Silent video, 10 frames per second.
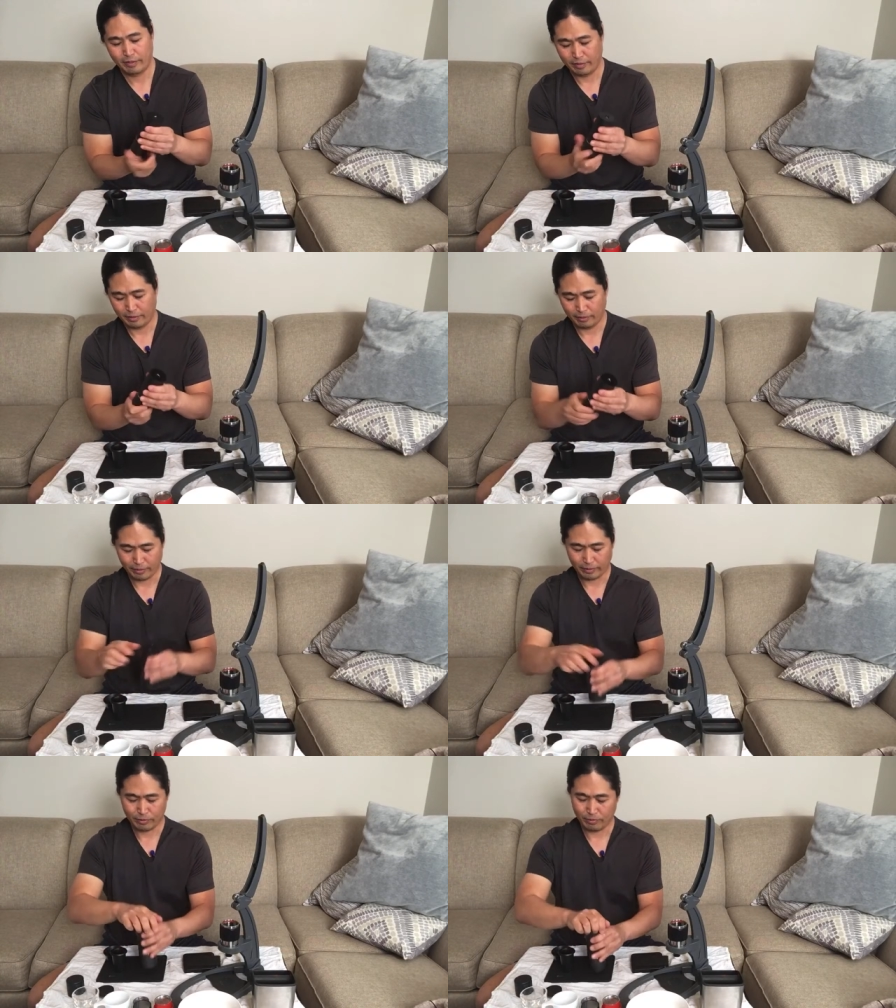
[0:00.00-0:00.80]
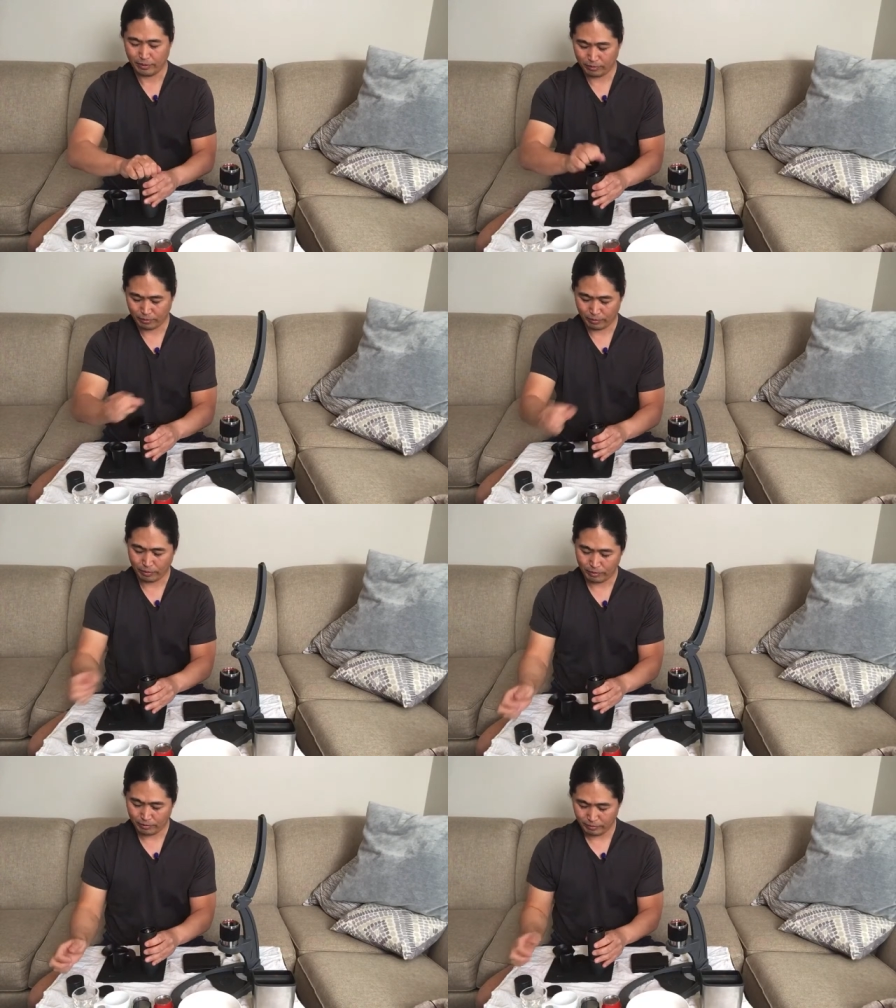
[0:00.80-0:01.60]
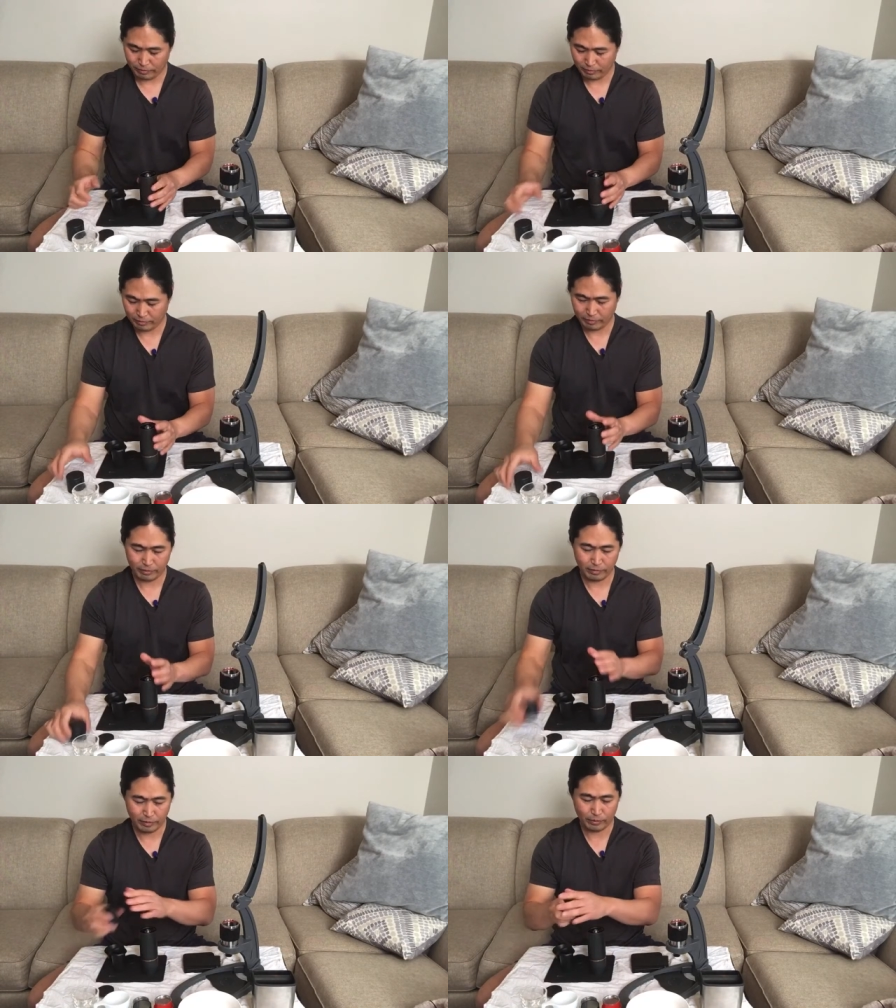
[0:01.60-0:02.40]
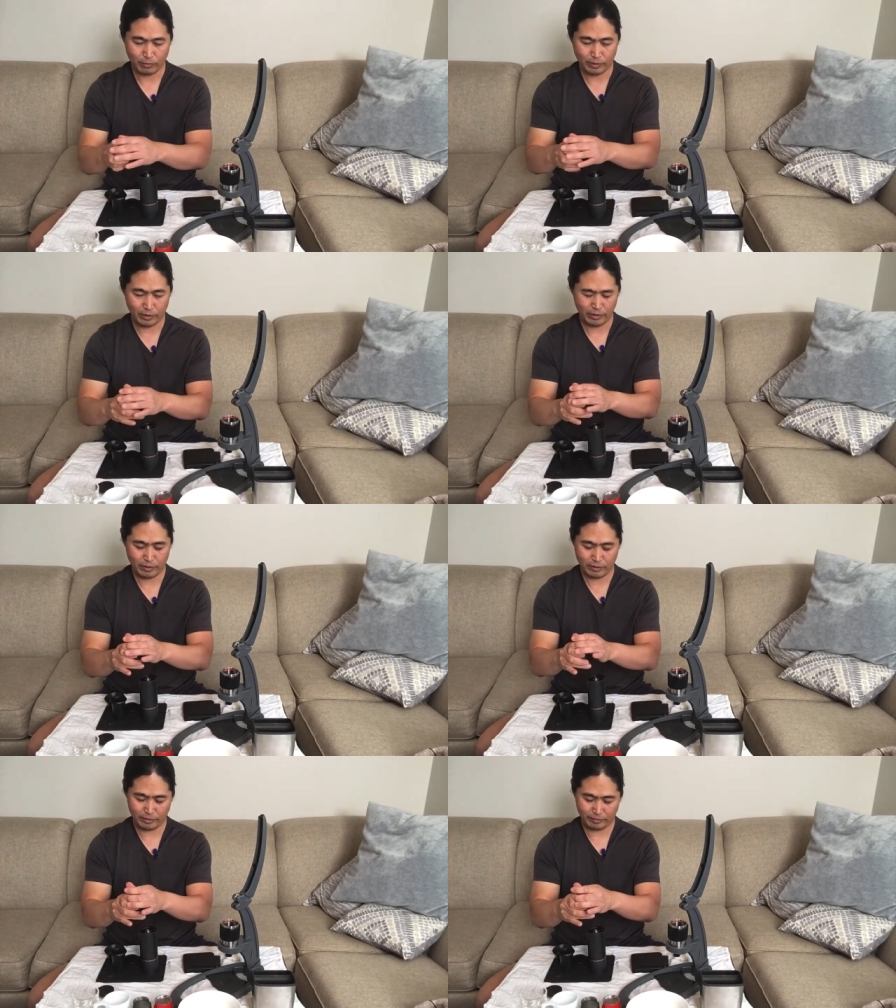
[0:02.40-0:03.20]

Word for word: Okay, so let's go another one here.